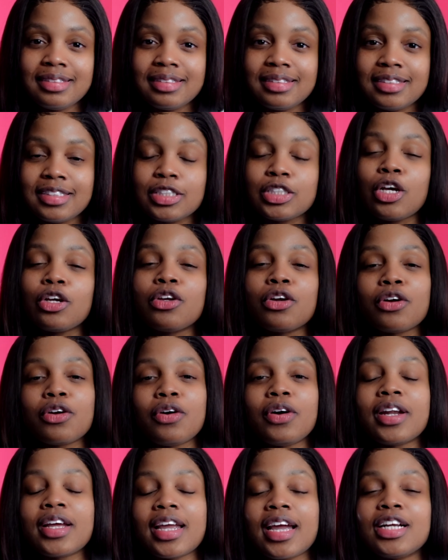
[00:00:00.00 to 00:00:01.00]
So you're
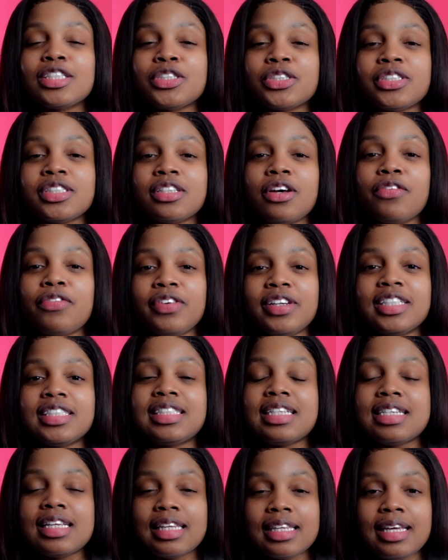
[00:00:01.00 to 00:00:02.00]
going to catch yourself in this
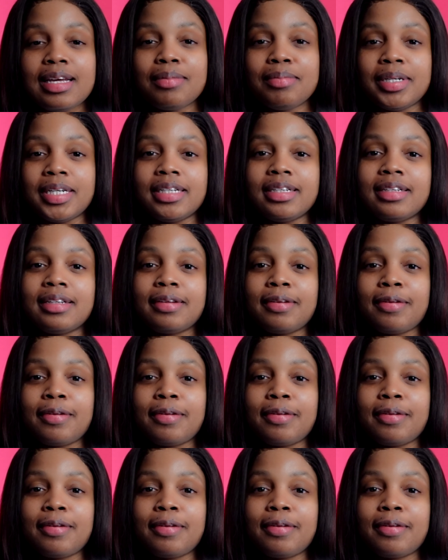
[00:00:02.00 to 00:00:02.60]
dilemma